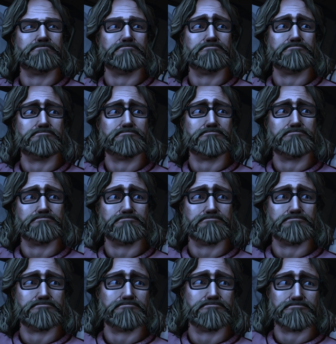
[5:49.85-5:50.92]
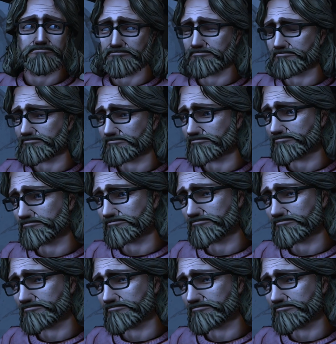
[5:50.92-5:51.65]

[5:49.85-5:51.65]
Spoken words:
[no speech]